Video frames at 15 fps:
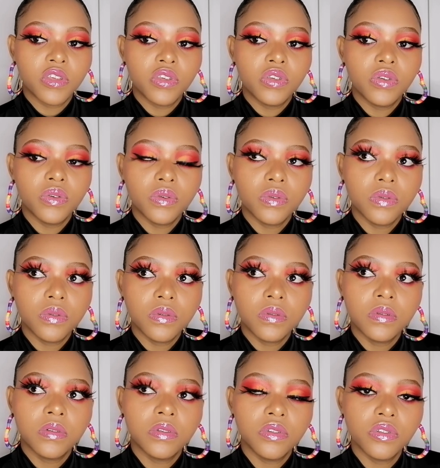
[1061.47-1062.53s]
you
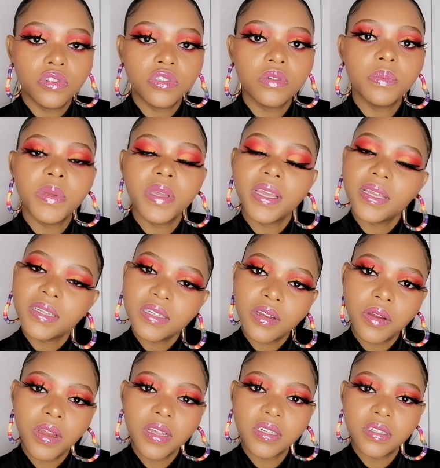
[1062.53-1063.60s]
you should be
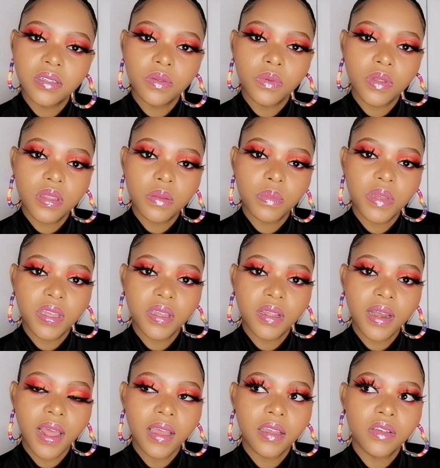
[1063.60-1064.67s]
interacting with me
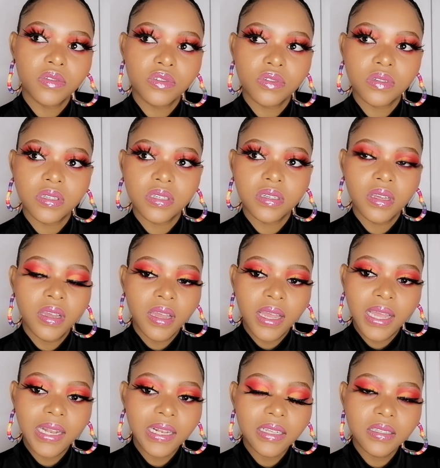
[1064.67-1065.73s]
like you should
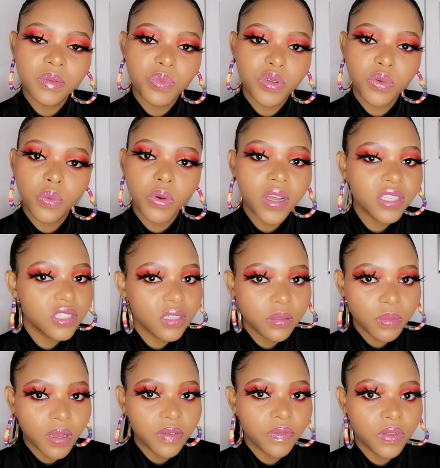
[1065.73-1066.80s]
at least be watching
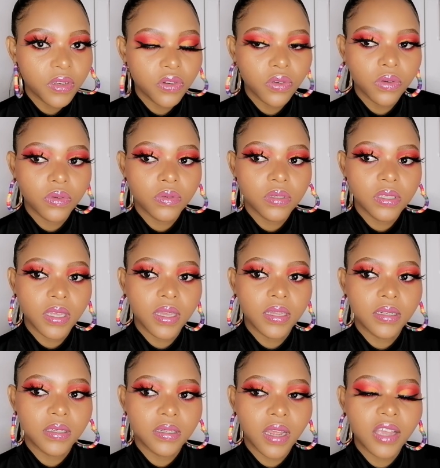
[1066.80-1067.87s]
my videos
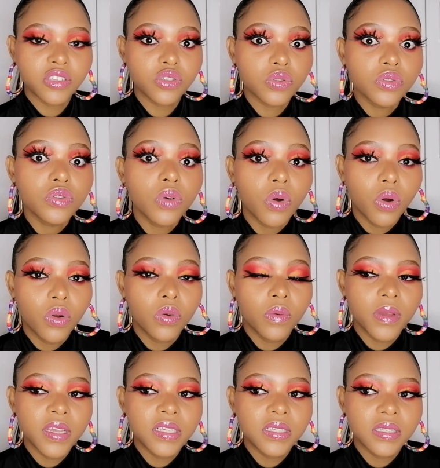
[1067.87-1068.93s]
and i should
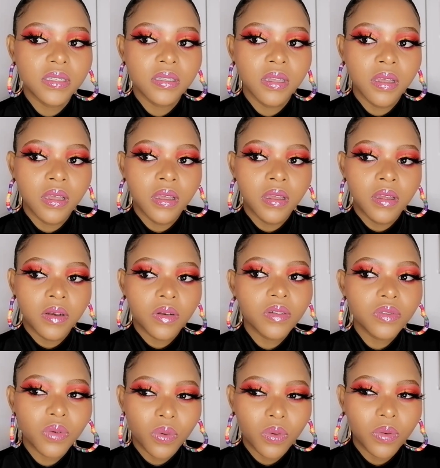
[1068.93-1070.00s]
always
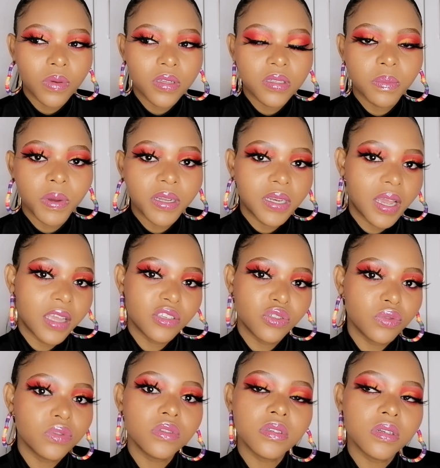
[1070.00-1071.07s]
not always but i
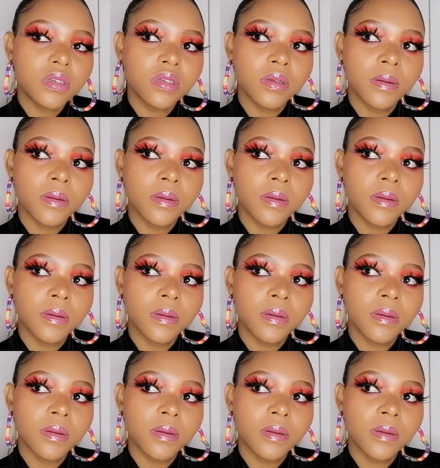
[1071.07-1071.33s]
should